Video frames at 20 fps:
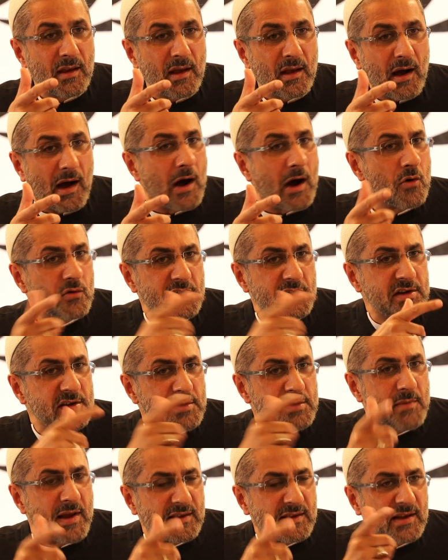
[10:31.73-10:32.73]
How did he
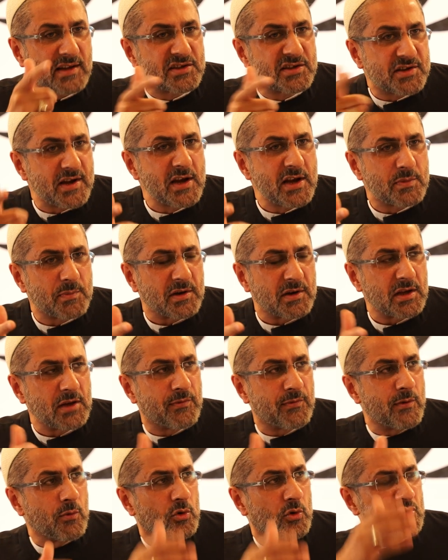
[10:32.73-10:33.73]
make that statement if
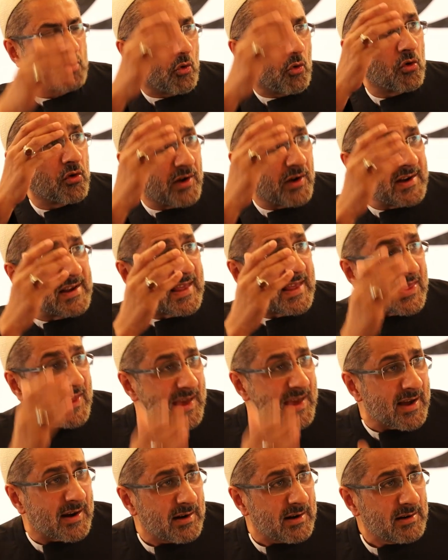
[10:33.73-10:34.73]
he was already
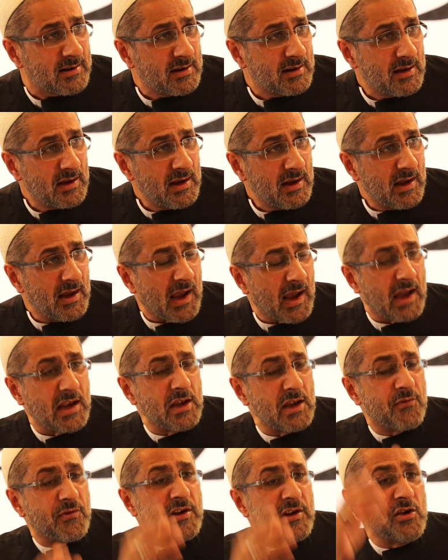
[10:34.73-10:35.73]
there and
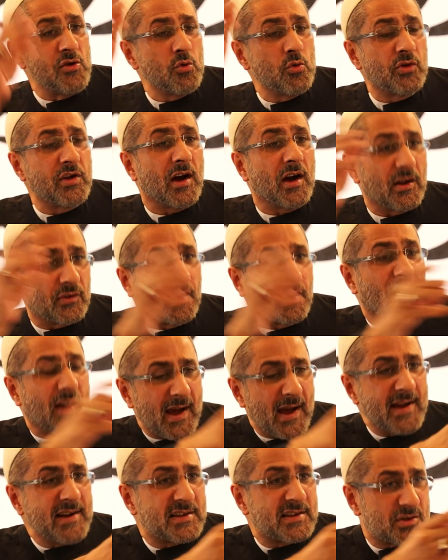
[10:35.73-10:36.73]
if he knew the other
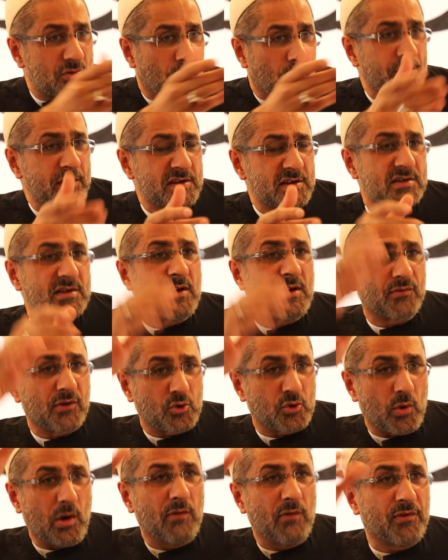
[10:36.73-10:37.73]
lights? Obviously, if the
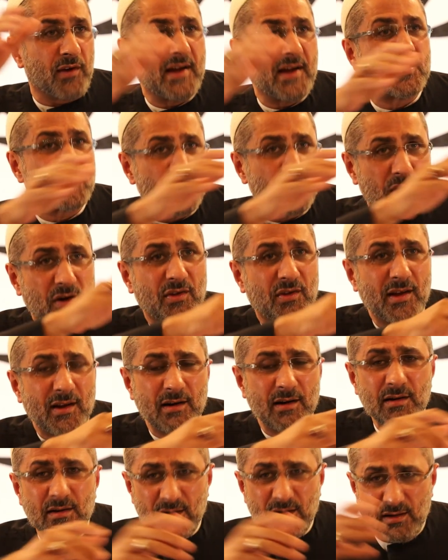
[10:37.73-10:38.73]
12 lights were
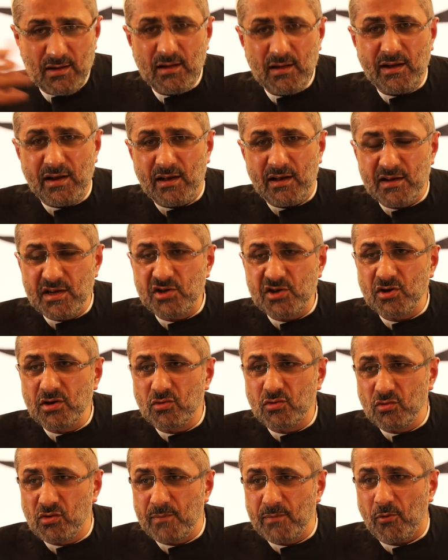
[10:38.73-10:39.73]
there, in addition
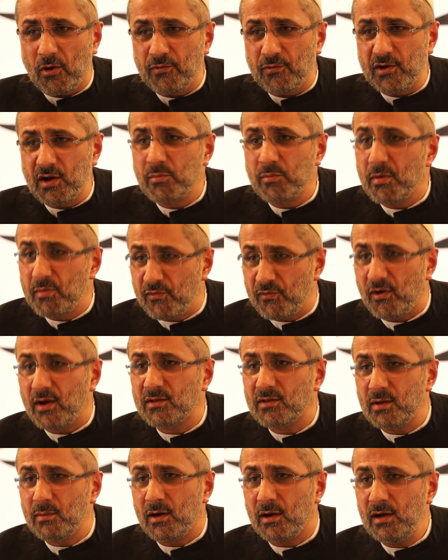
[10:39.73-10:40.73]
to the Prophet and Bibi
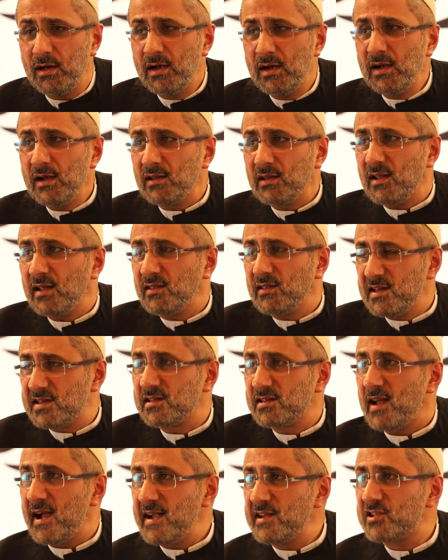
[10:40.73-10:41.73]
Fatima, then these
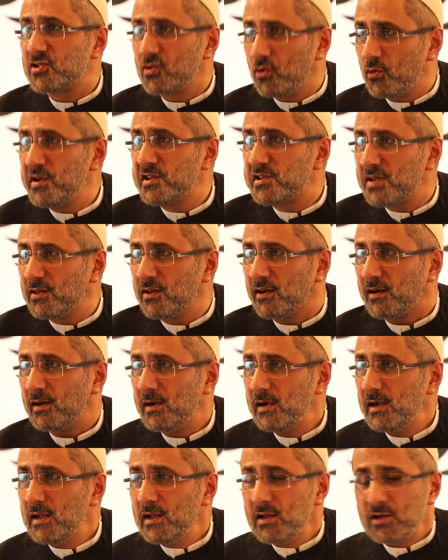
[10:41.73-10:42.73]
lights know each
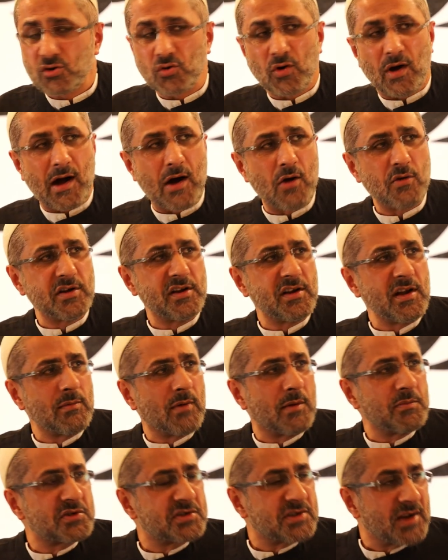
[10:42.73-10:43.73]
other. So, how did
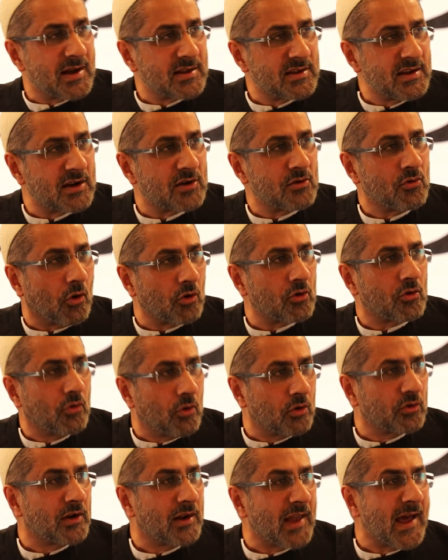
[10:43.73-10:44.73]
Imam Sadiq not know
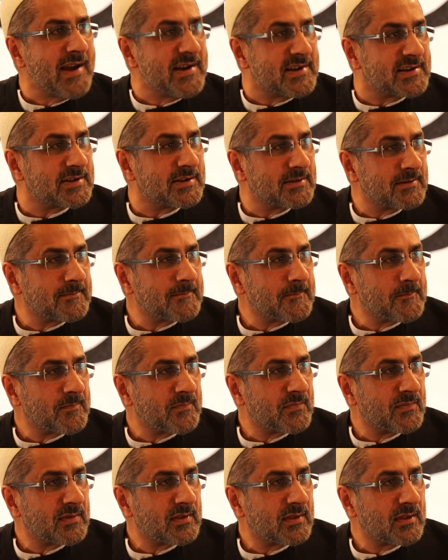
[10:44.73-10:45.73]
the light?
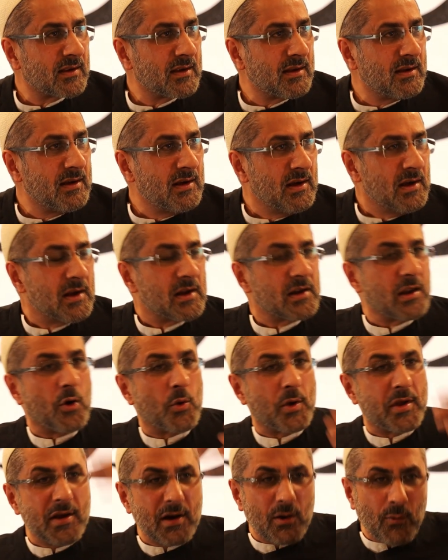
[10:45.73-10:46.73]
Now,
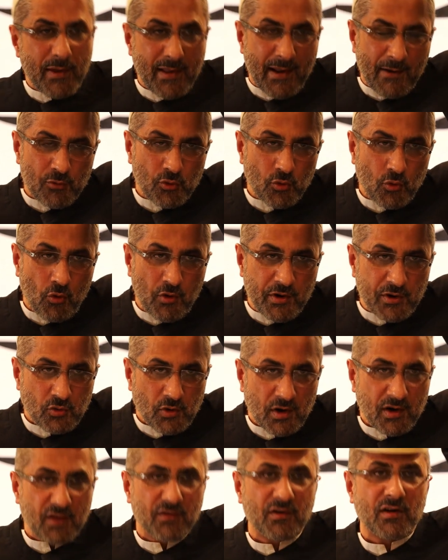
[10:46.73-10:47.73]
here we have to go into
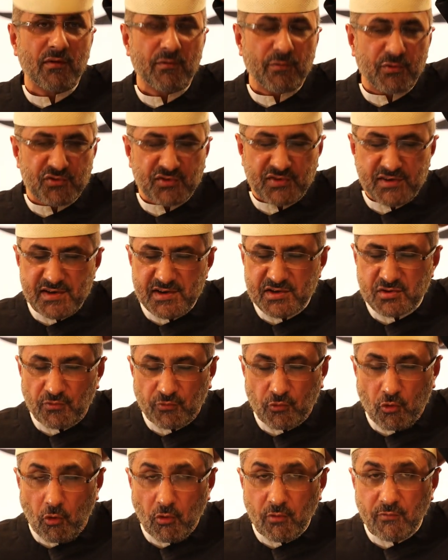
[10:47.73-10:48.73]
another series of
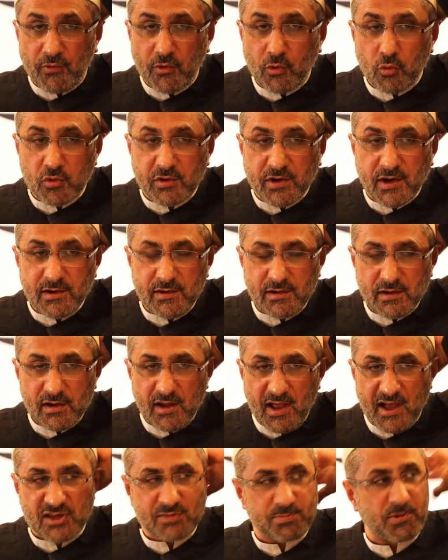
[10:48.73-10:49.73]
convoluted
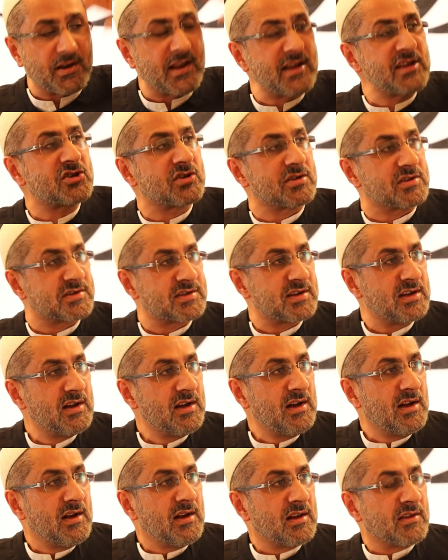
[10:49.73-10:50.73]
explanations
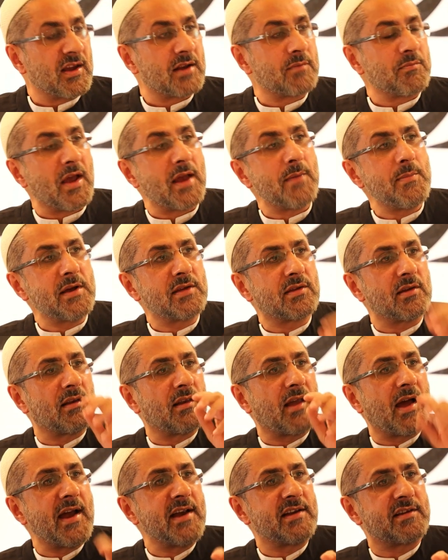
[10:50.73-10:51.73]
that maybe the
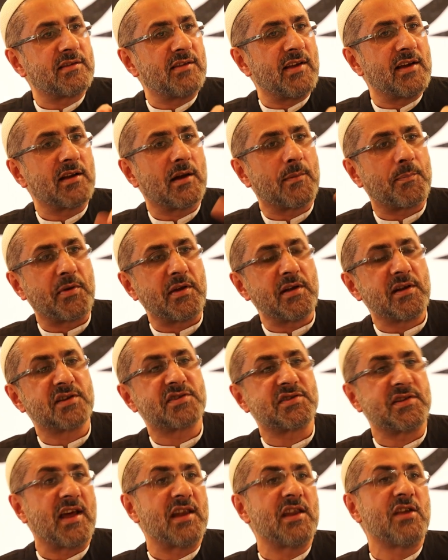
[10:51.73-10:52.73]
light then appears
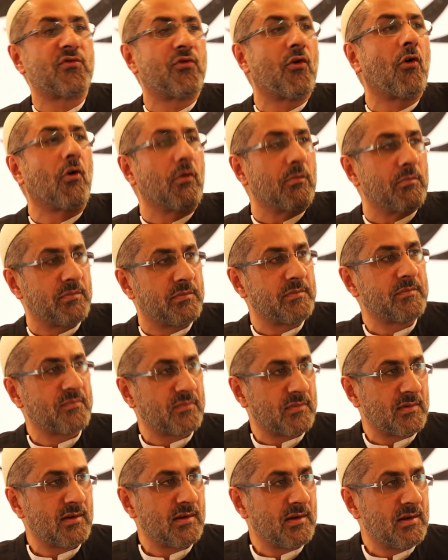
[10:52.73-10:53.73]
in any form.
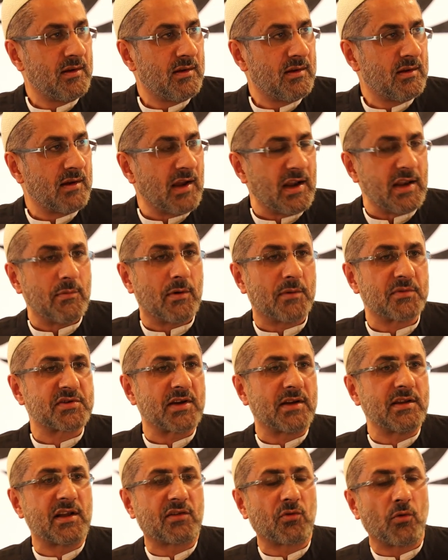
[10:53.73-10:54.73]
And Imam
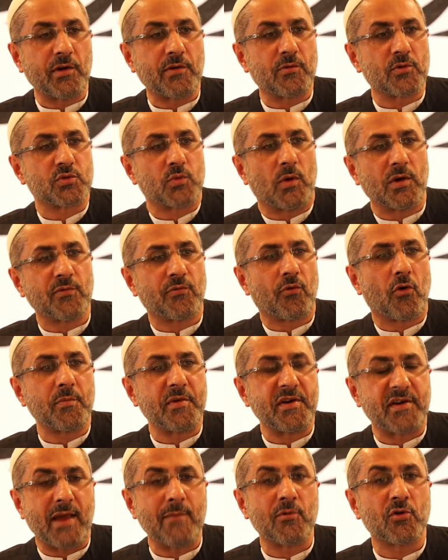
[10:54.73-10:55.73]
Sadiq thought it was one form and
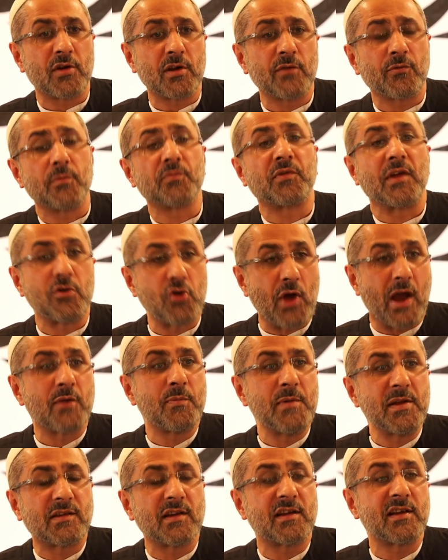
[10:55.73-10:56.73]
it came into another form. Then you
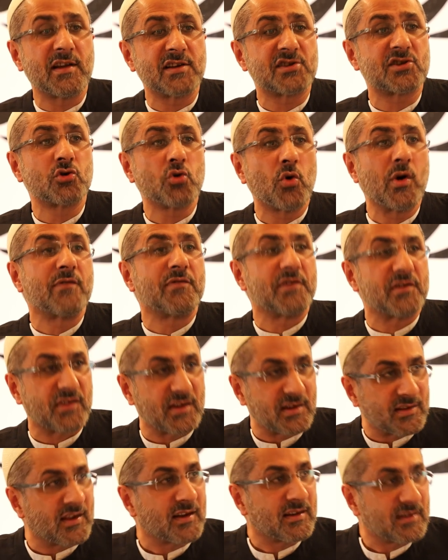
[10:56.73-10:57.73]
admit that he doesn't know
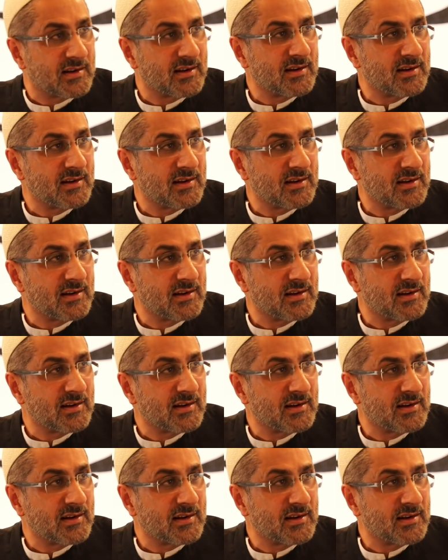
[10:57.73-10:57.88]
everything then.